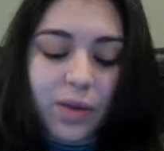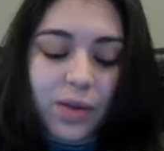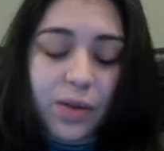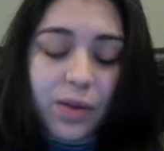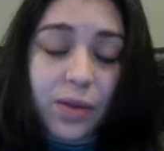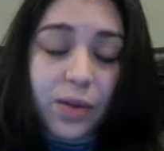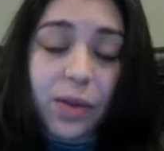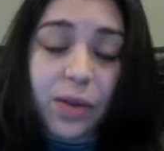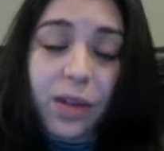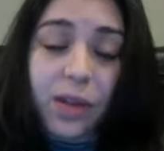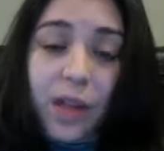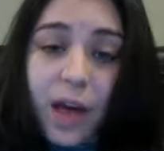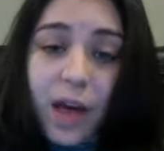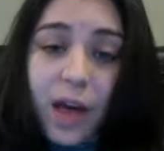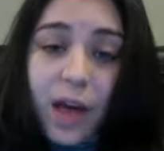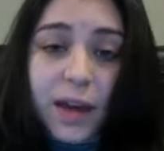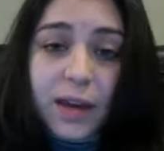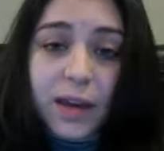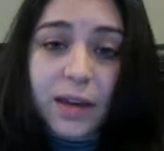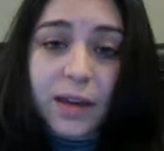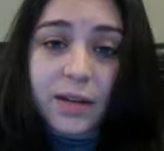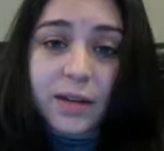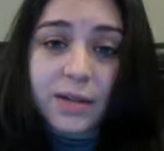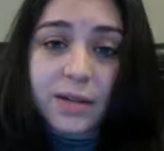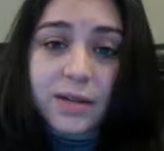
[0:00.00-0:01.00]

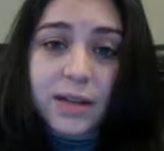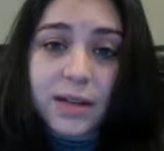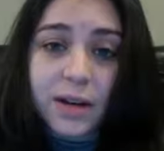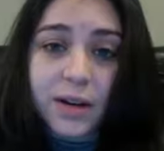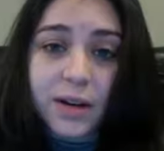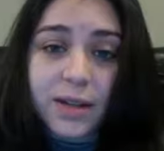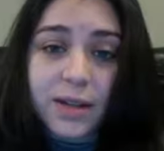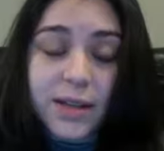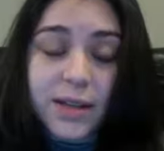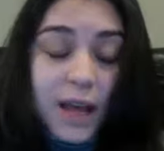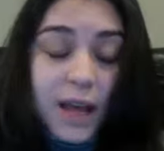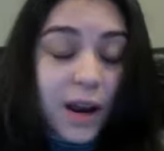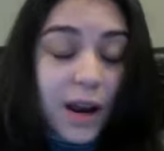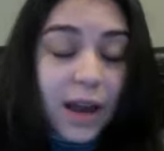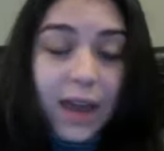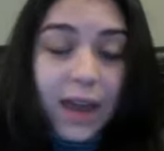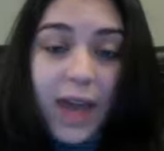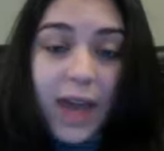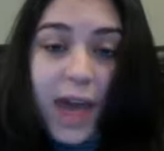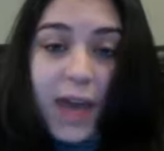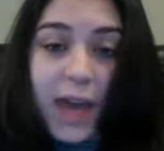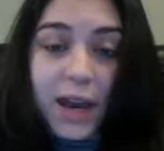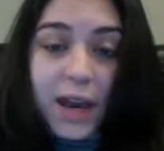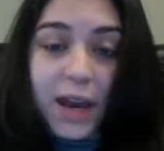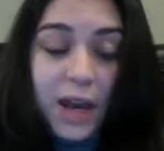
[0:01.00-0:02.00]
like Sarah said,
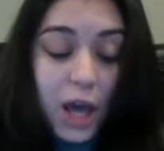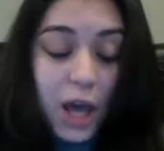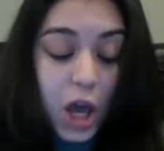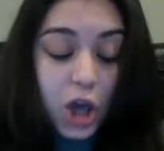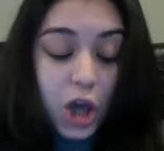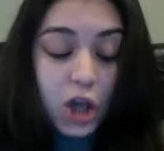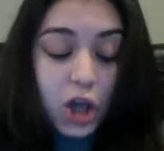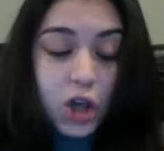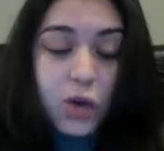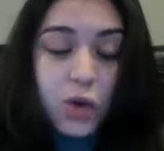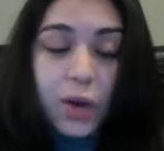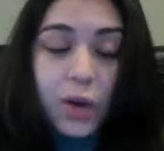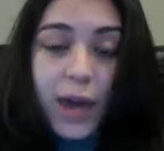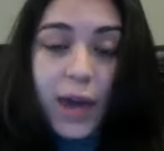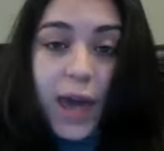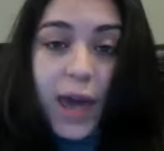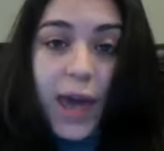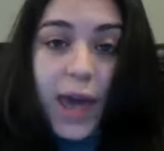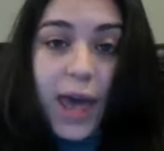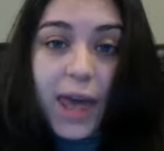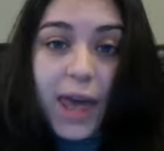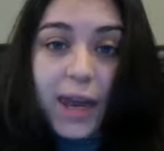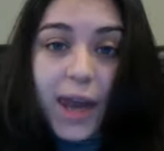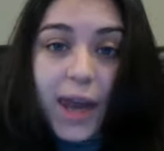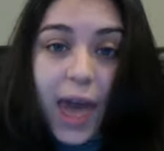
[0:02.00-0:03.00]
again, you
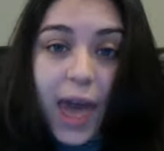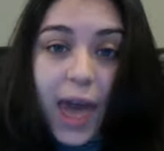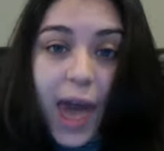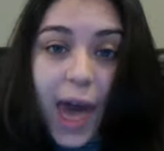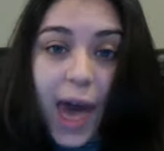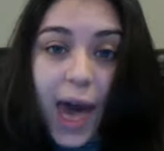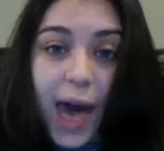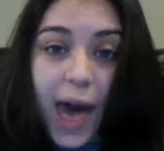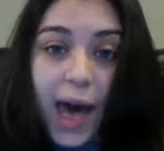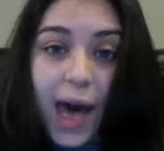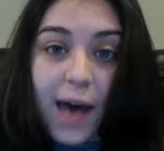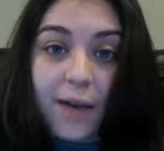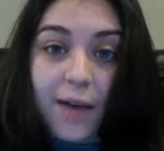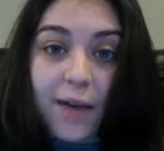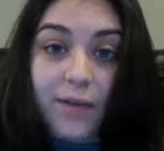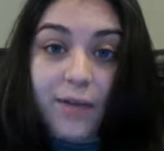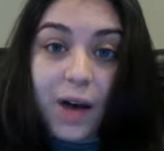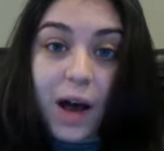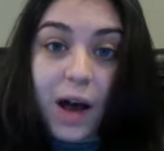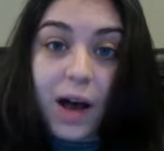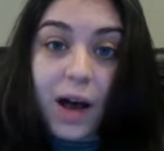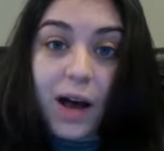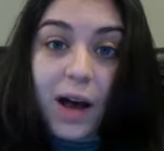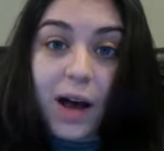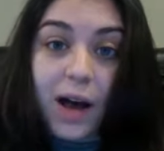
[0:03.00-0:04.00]
can have
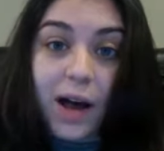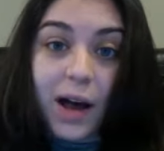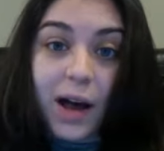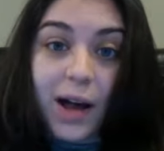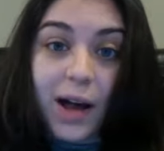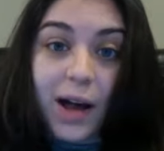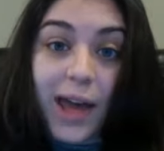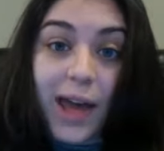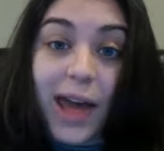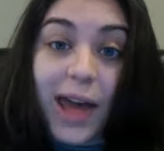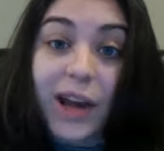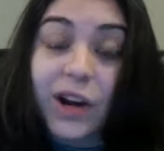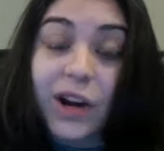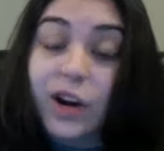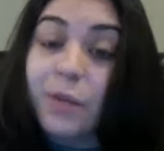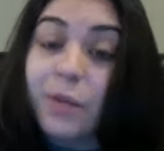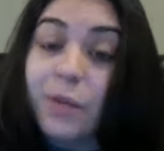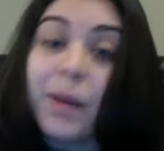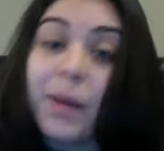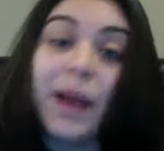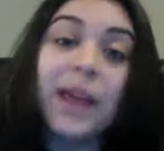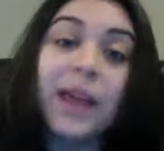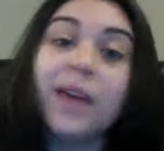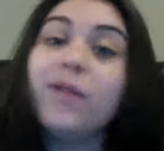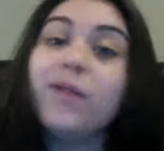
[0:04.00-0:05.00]
an editor
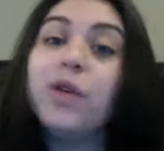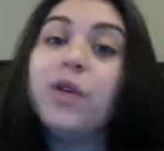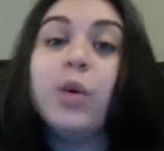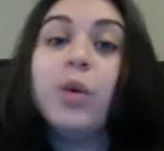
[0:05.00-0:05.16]
might give you a